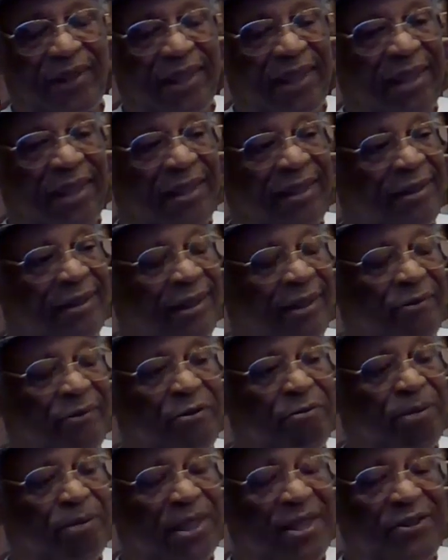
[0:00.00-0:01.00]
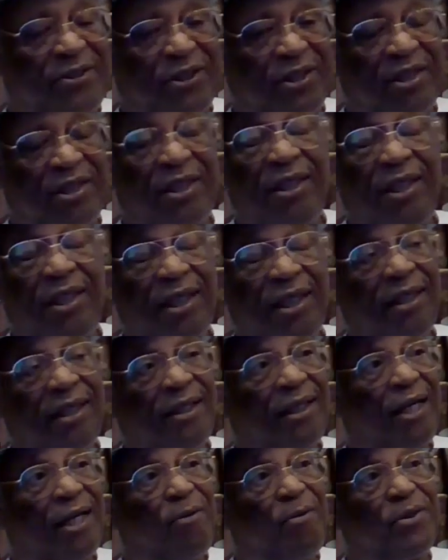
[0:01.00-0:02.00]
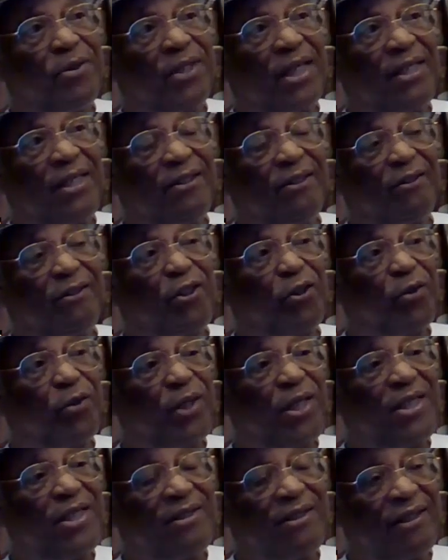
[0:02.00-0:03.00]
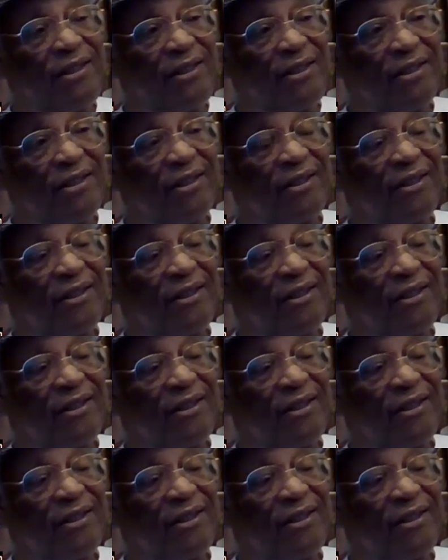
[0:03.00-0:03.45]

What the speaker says: And I was blessed. I was either crazy